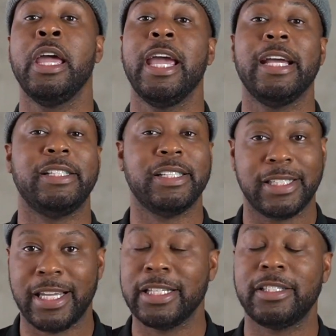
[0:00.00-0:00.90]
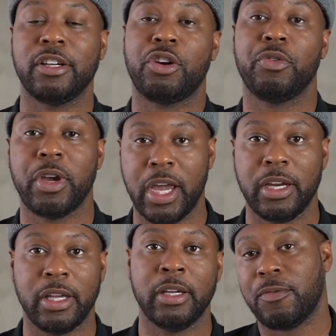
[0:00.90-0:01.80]
and just get to
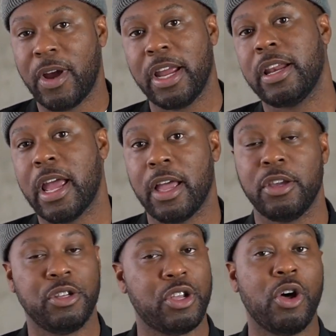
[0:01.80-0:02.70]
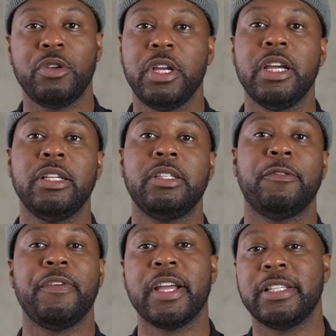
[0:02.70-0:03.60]
creating right now. You don't need the
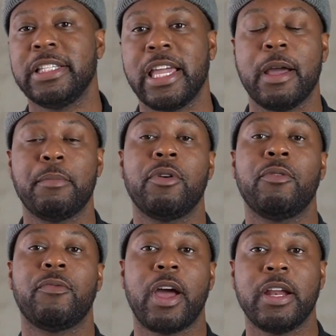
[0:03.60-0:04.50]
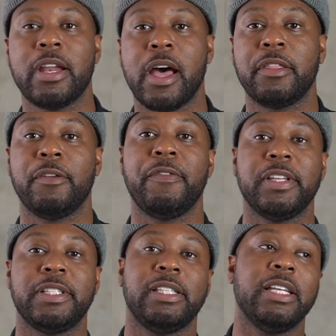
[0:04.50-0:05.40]
fancy camera right now, the
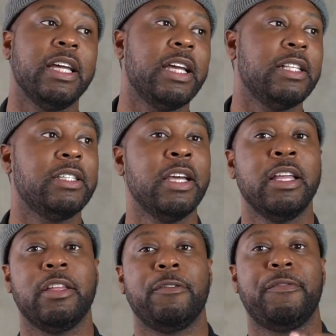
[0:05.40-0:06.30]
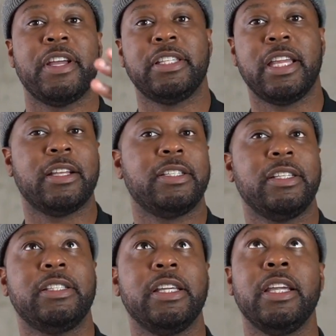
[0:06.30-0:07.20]
fancy lens, the fancy
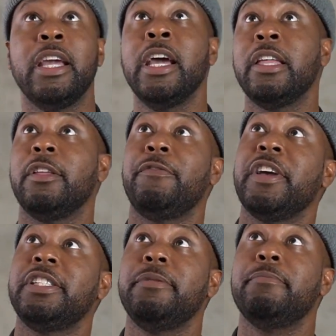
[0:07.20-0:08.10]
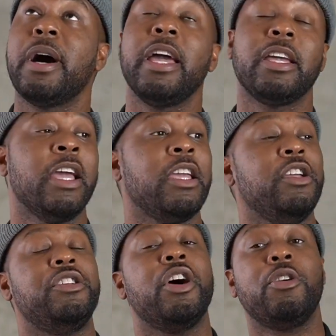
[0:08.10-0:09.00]
LCD, the fancy mic.
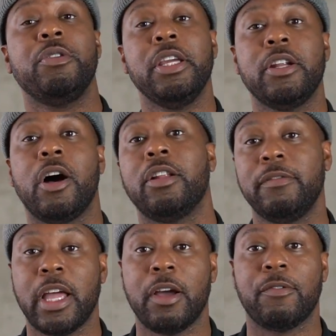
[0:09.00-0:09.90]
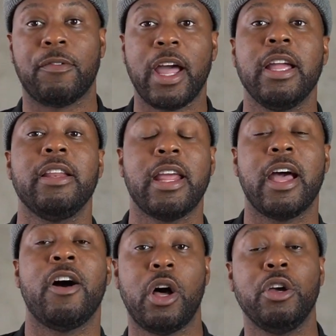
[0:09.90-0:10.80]
You don't need all of that right
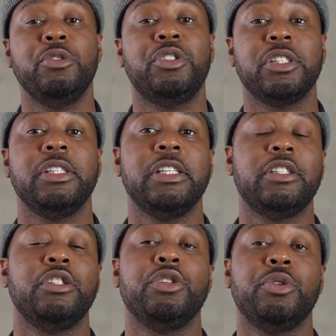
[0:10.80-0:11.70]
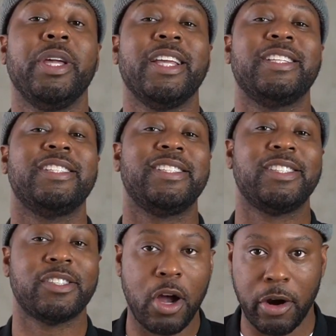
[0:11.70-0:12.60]
now. All you just need to do is
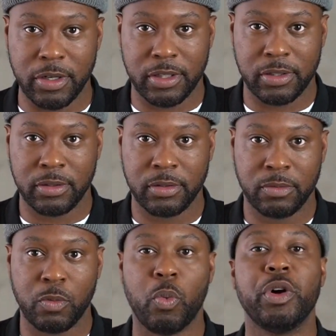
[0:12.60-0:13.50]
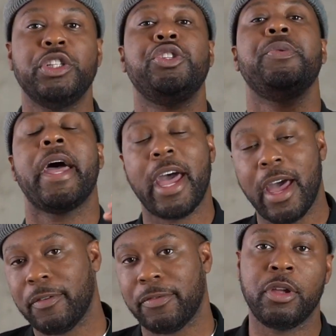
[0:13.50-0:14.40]
start with what you
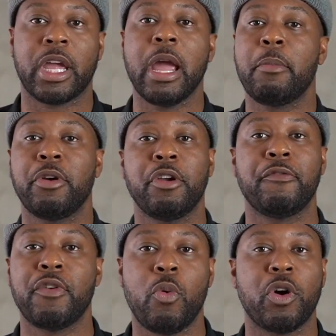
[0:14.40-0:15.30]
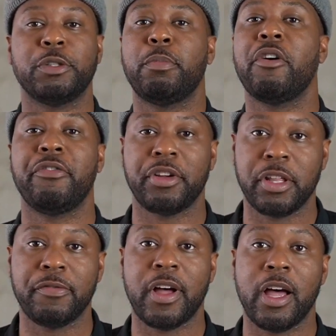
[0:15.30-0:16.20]
have. Your camera on your phone works
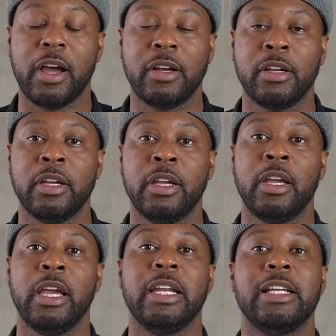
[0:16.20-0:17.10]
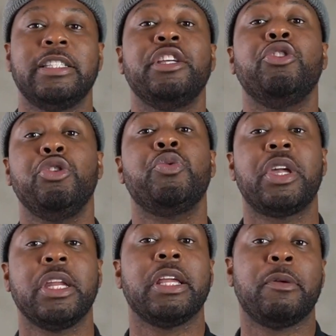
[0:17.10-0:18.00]
perfectly fine, and until you
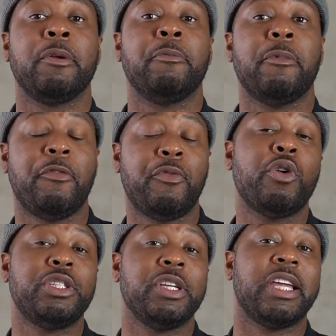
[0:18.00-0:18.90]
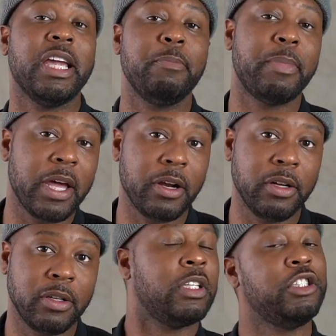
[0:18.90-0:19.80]
can afford to get
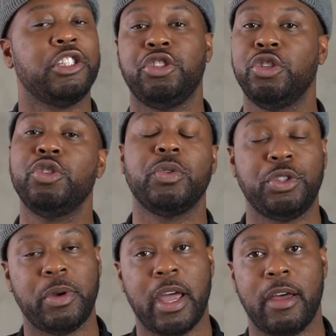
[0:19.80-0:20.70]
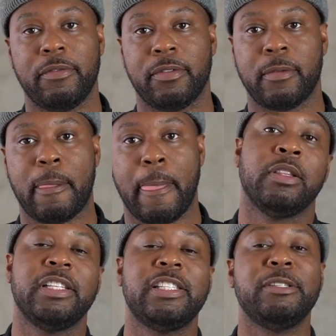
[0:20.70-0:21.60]
better, then just use what you have.
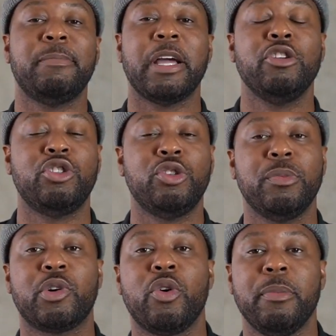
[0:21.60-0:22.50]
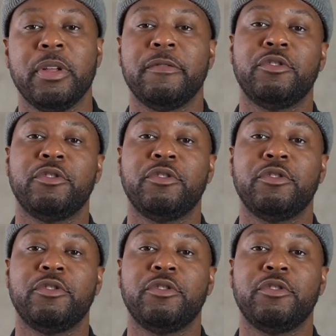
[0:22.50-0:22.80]
This is my YouTube equipment of